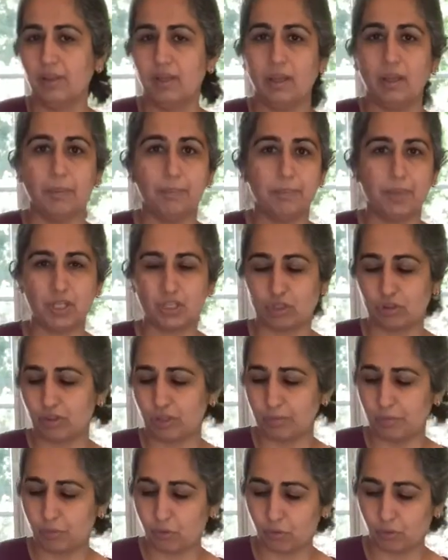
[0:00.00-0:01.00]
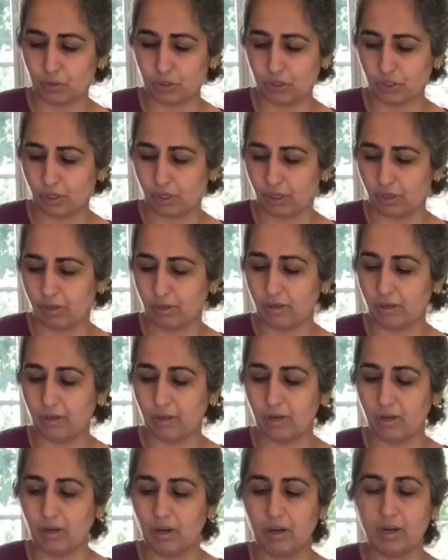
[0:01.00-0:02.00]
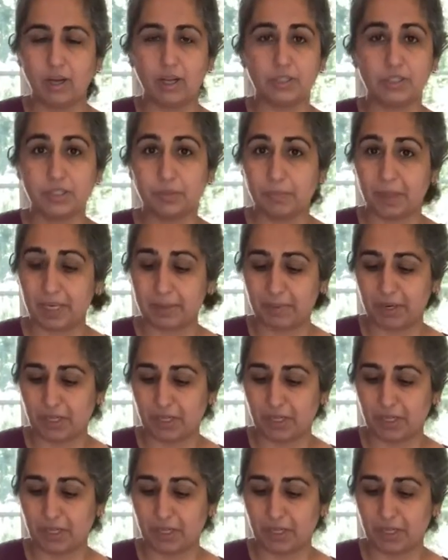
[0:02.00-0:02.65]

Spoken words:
measure and pour jar to make my